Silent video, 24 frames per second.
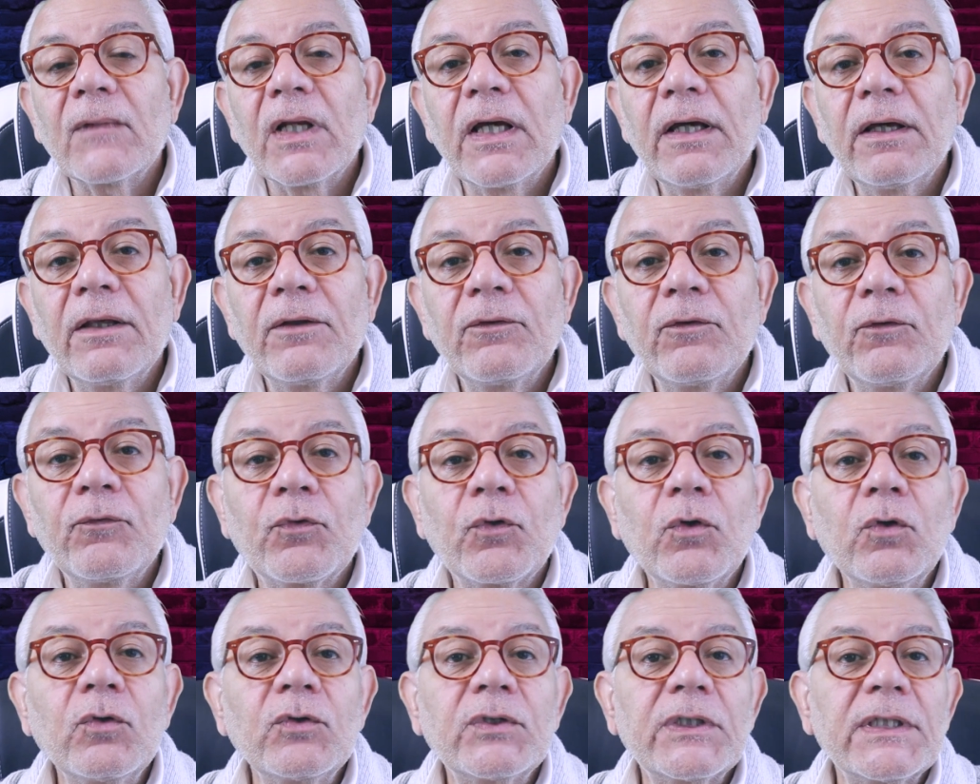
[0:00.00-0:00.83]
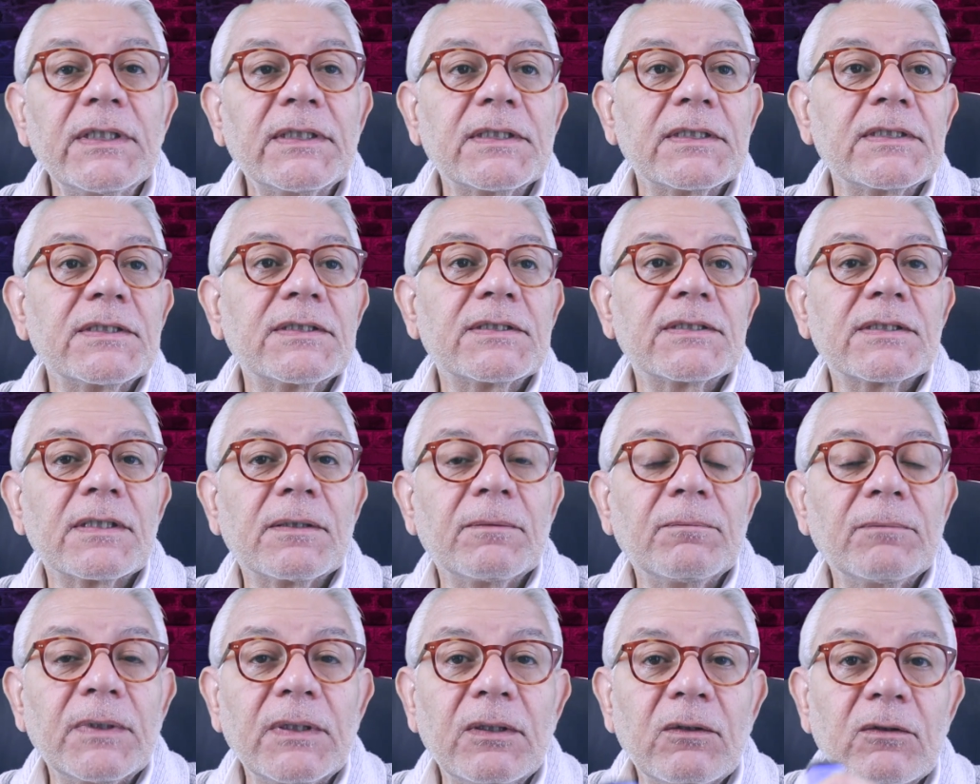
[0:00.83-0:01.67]
The throat hit is,
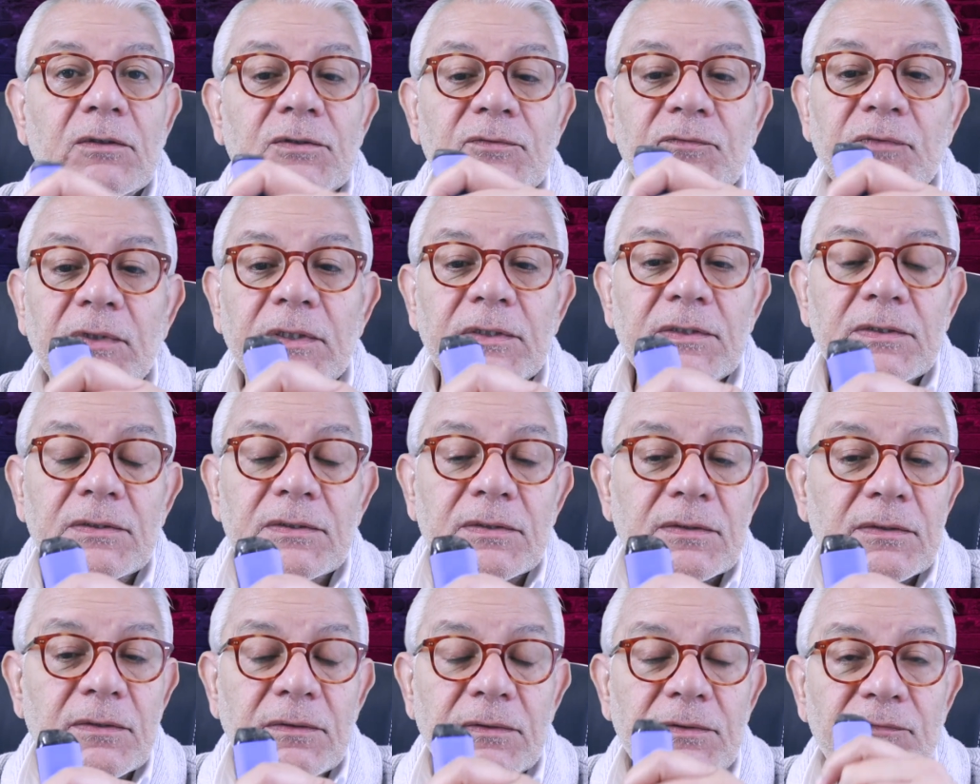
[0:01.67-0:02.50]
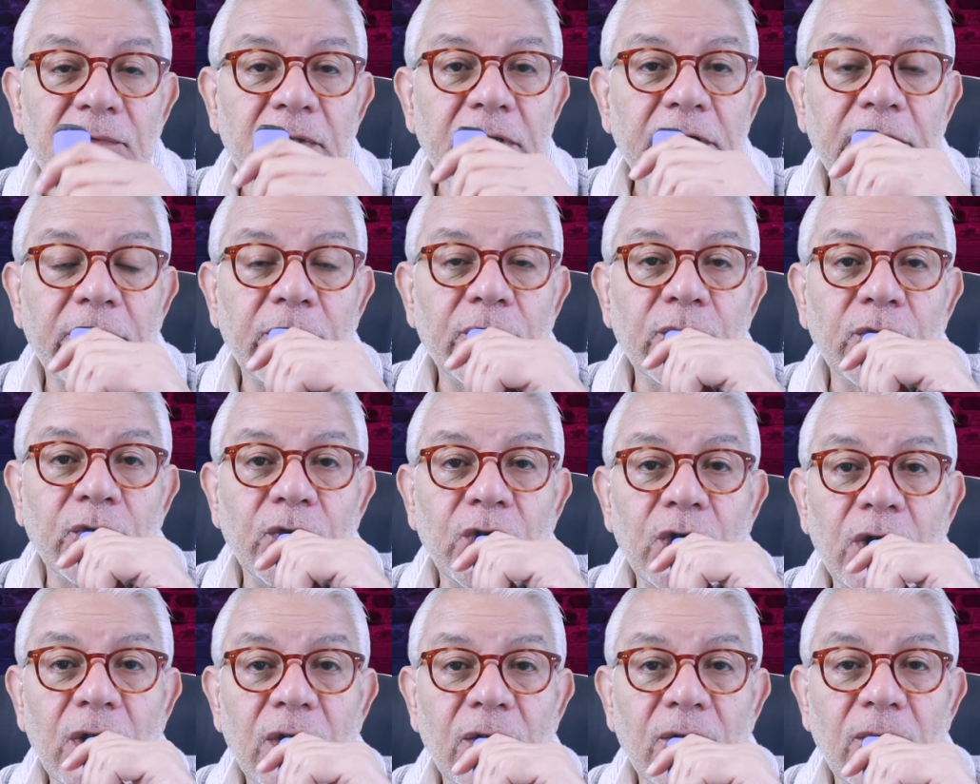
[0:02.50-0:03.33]
is very
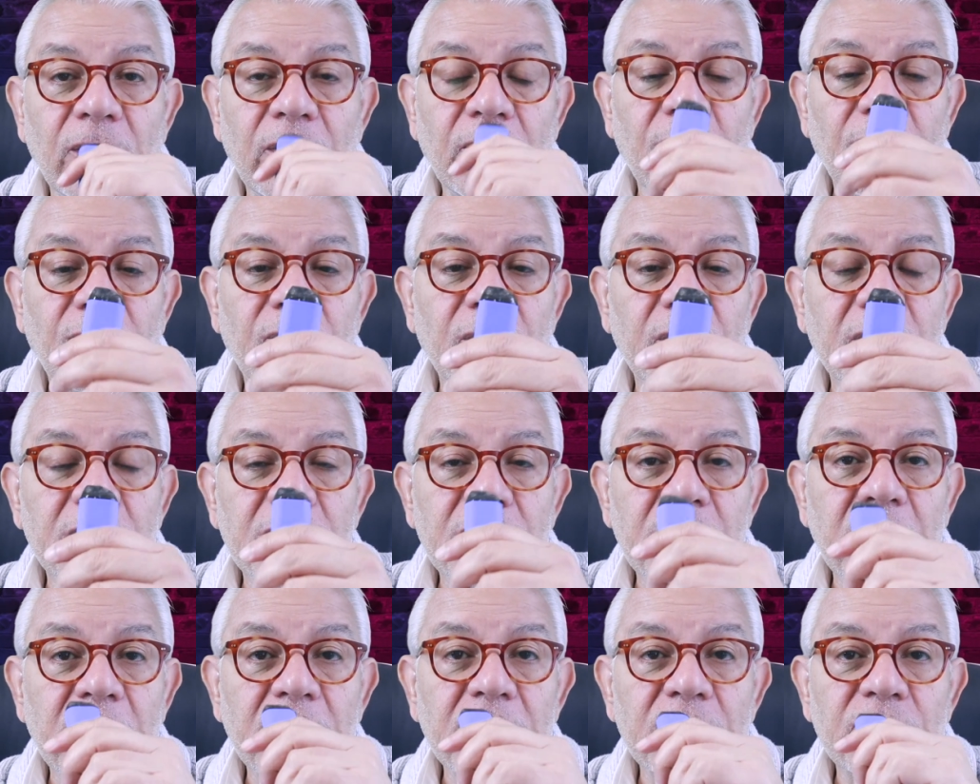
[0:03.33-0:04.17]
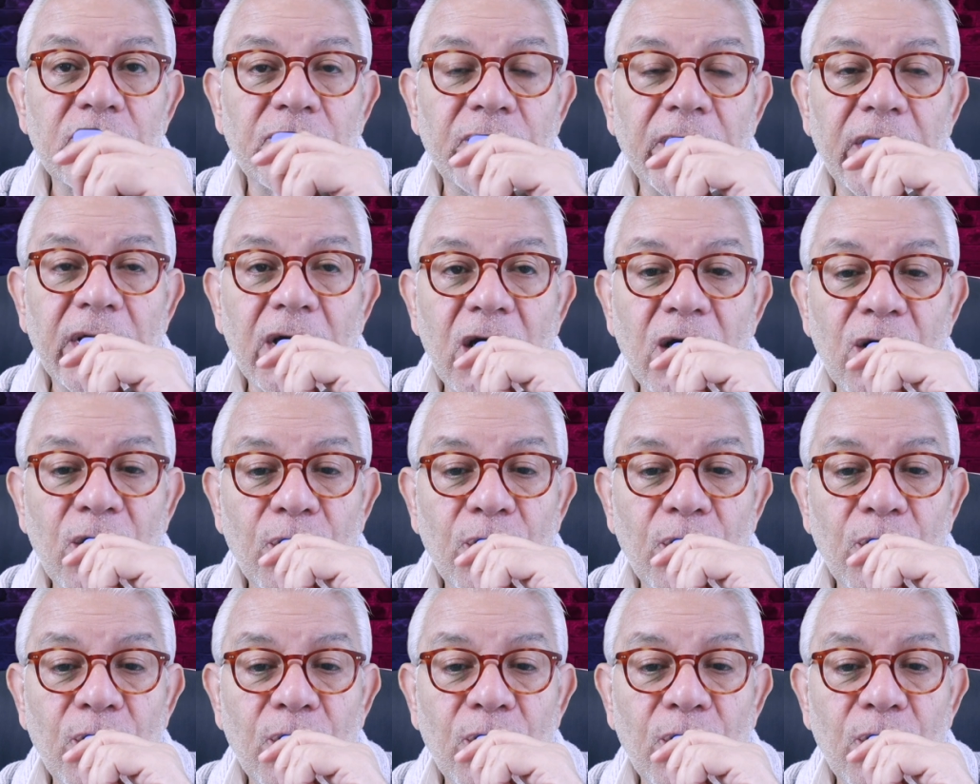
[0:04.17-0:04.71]
good, for the size of it.